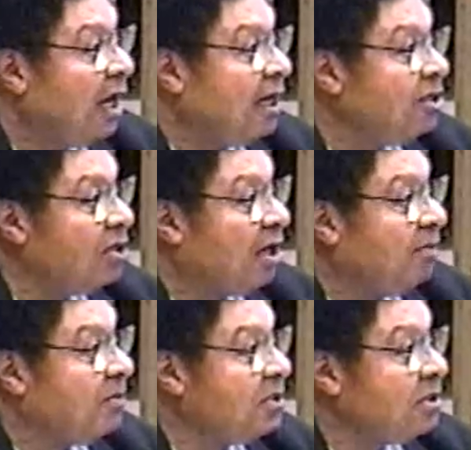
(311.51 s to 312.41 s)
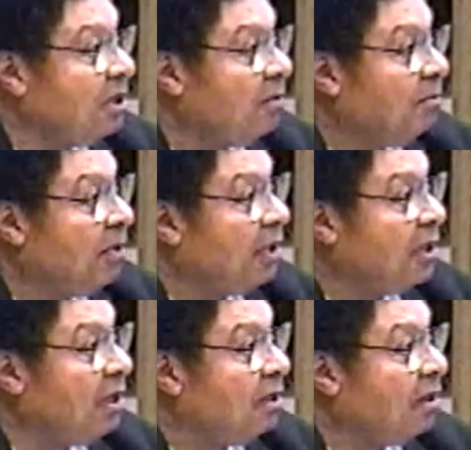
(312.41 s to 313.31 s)
I
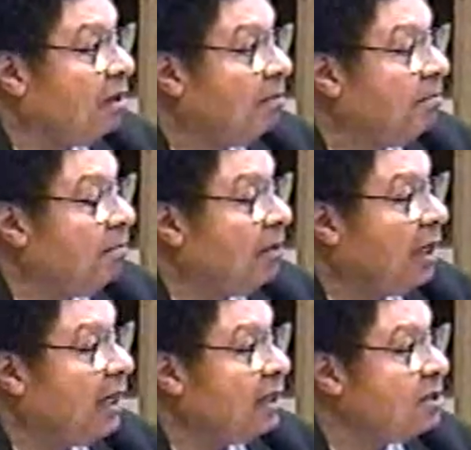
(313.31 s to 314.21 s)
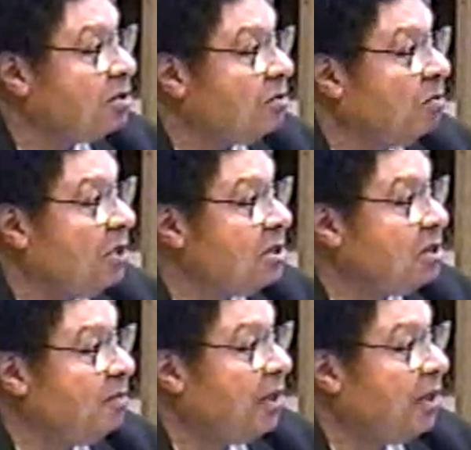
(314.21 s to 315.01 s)
think last Wednesday we